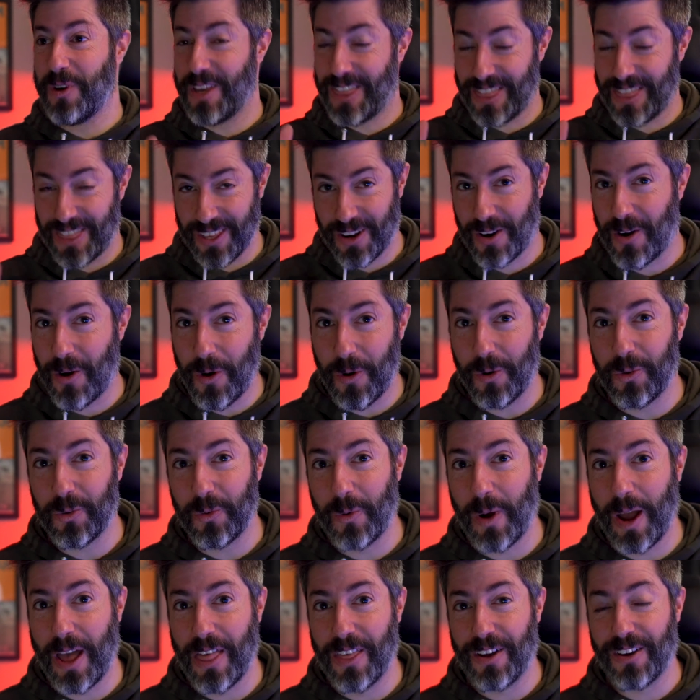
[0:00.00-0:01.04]
with the cold
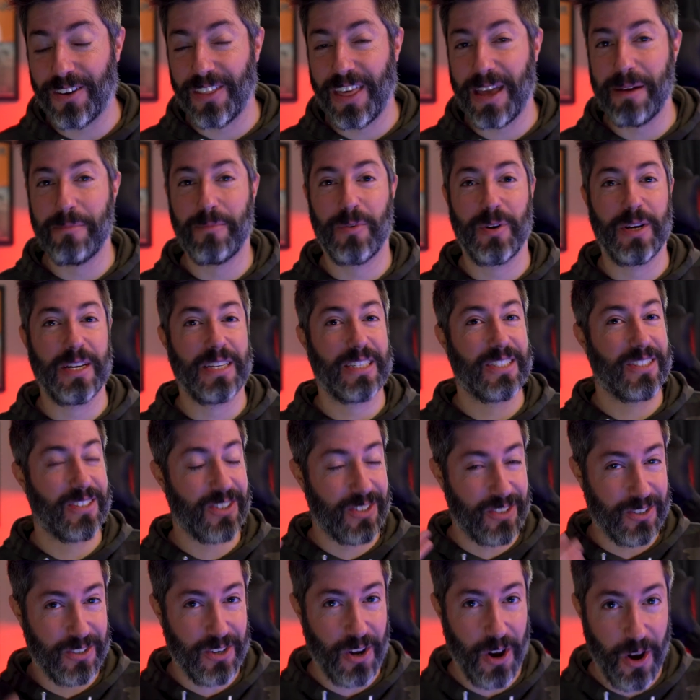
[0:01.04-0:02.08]
weather that brings
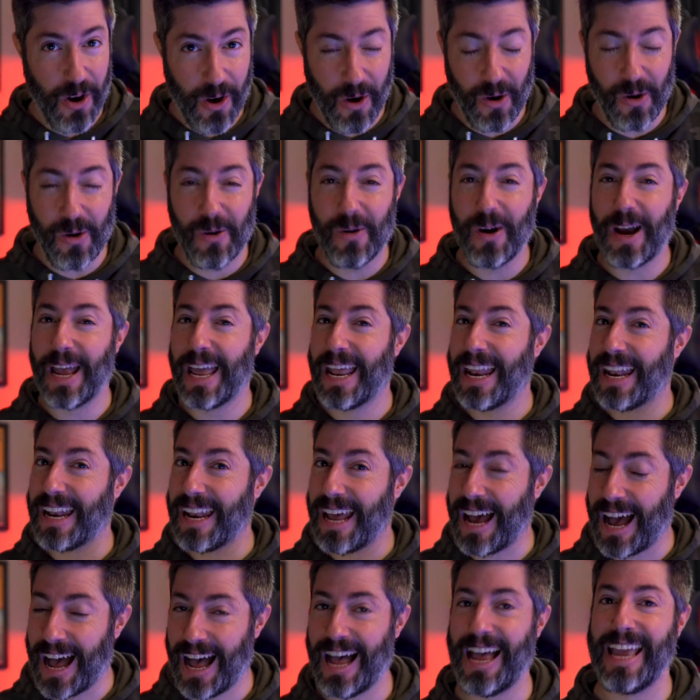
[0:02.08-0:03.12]
snow
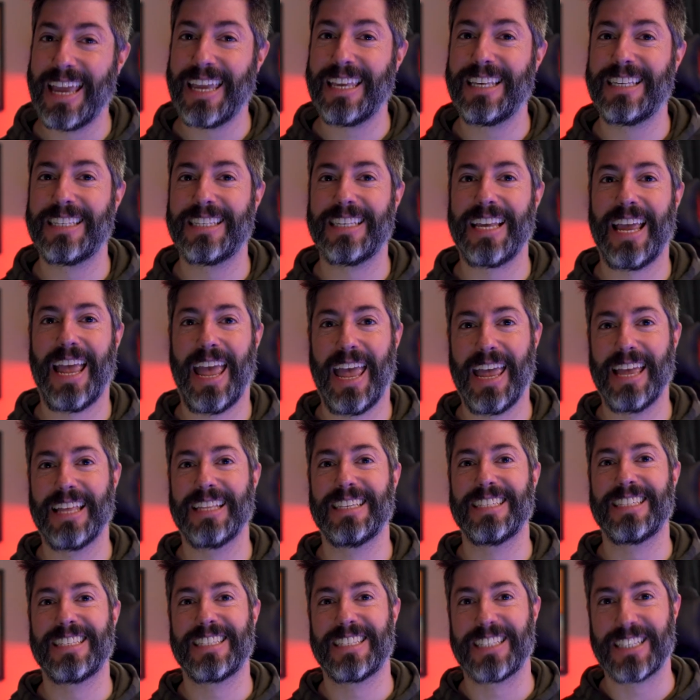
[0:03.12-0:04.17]
and ice
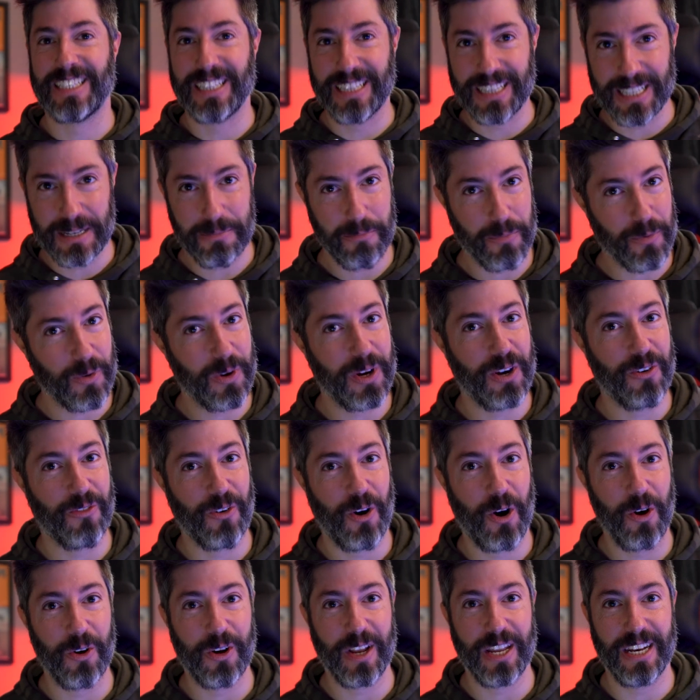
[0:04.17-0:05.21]
and slippery
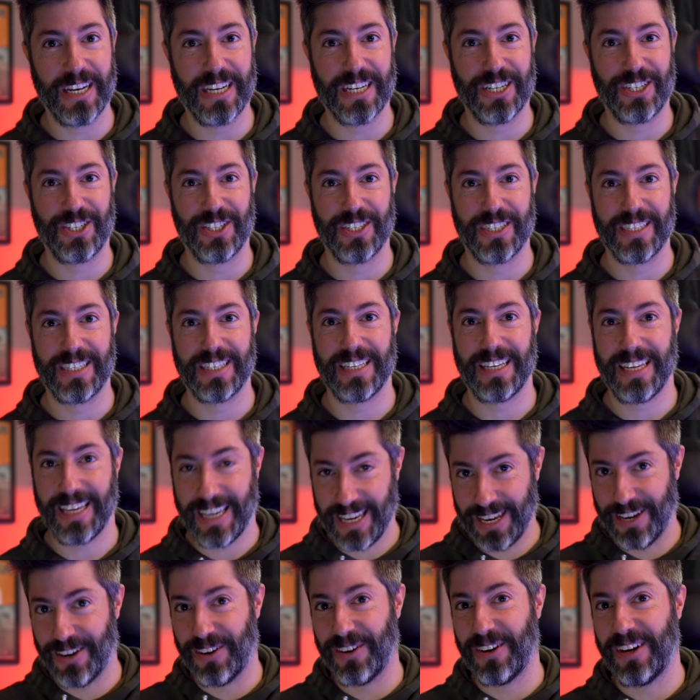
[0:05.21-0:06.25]
road conditions
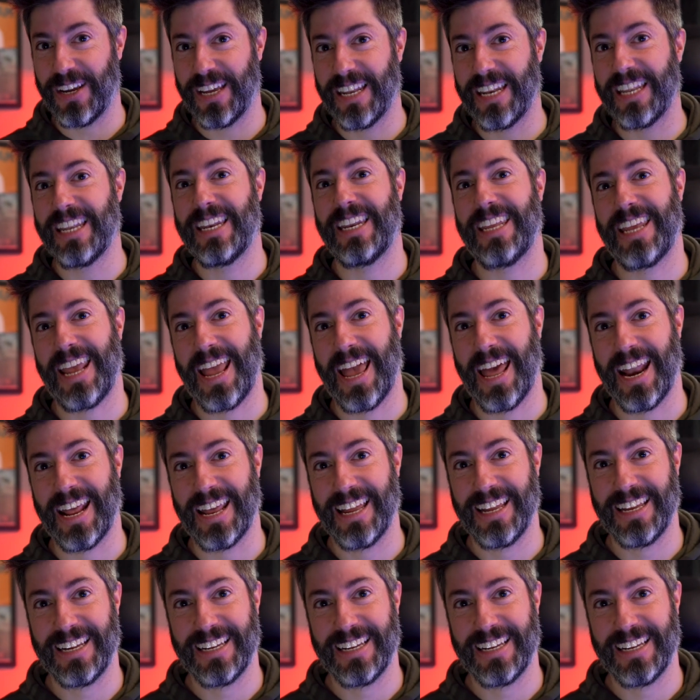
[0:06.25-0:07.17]
here in Indiana.